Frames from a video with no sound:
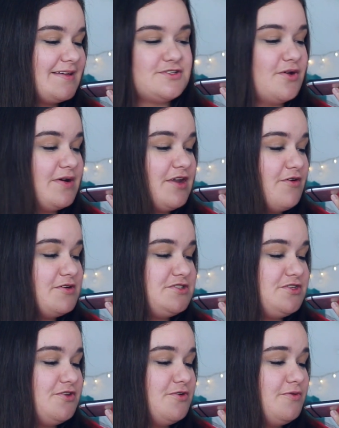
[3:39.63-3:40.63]
So I know
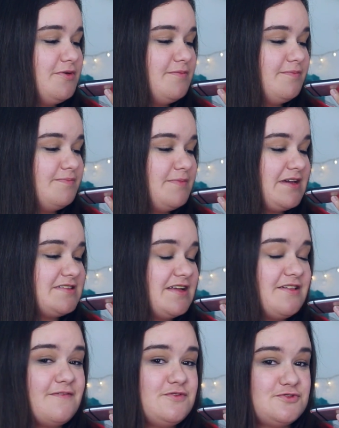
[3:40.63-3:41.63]
it's you, because
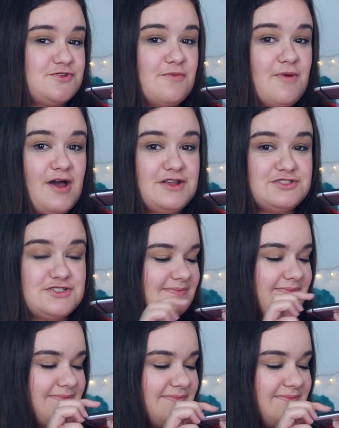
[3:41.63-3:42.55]
I love you so much.